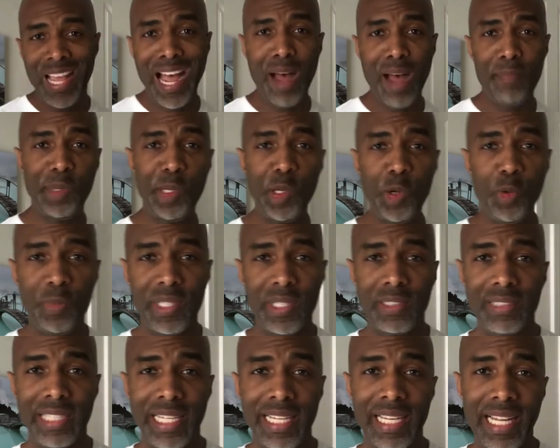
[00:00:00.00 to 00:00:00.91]
I'm
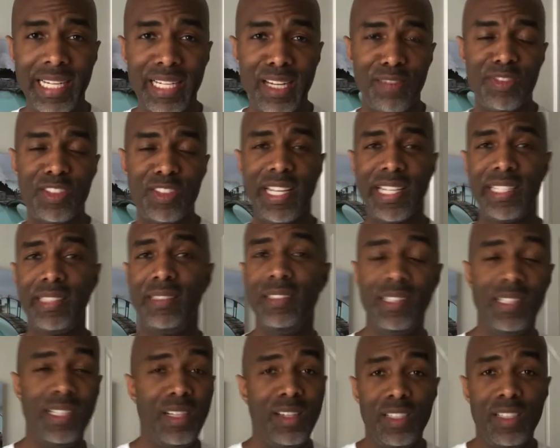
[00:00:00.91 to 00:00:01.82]
human. And like I've
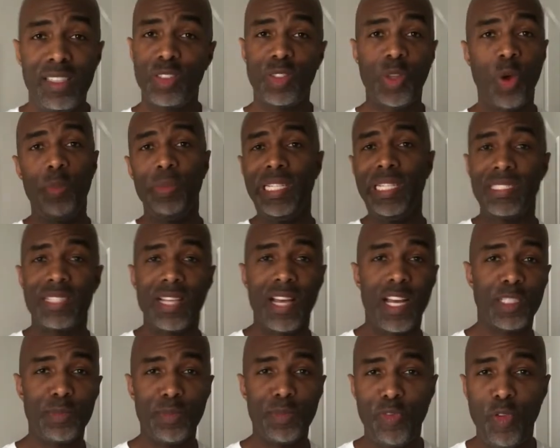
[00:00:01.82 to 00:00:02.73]
said so many
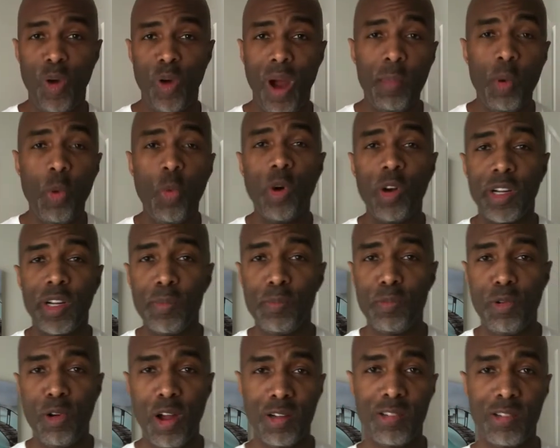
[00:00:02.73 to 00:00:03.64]
times before, I'm a work
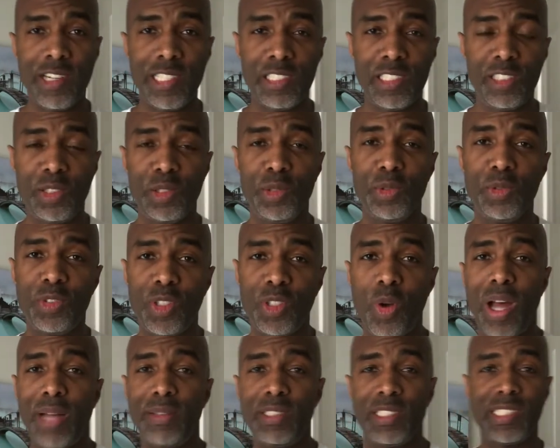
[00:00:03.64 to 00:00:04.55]
in progress too.
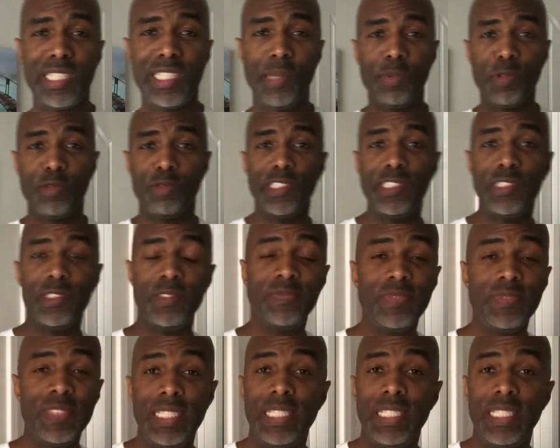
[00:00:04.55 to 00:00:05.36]
So I just keep it real.